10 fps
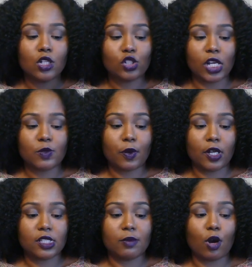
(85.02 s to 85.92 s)

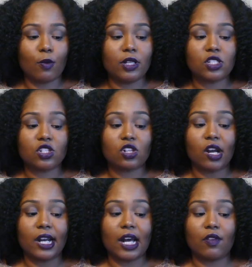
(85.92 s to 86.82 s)
transparency moment, to
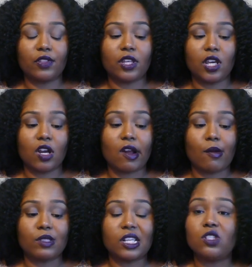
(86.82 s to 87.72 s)
start out the year I
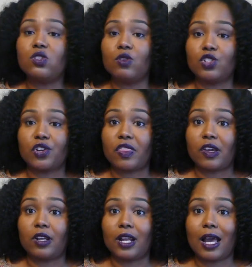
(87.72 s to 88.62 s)
was at
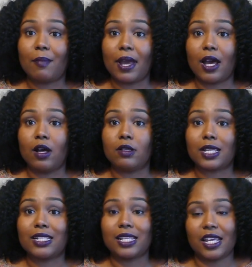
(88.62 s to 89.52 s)
239 pounds,
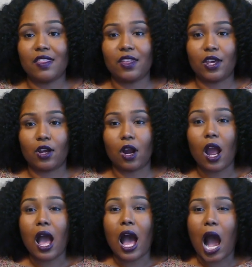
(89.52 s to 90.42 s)
and to end the year
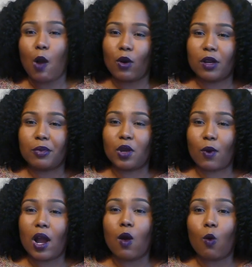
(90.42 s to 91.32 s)
I want to be
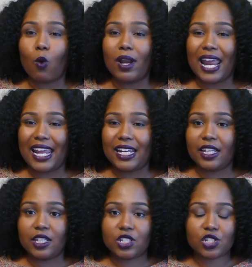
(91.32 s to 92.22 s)
around
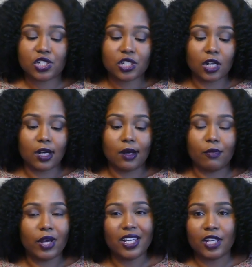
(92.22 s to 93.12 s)
180-ish,
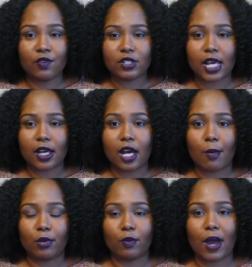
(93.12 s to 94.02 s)
give or take a
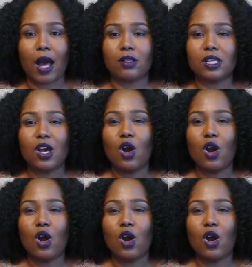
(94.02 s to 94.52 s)
couple of pounds.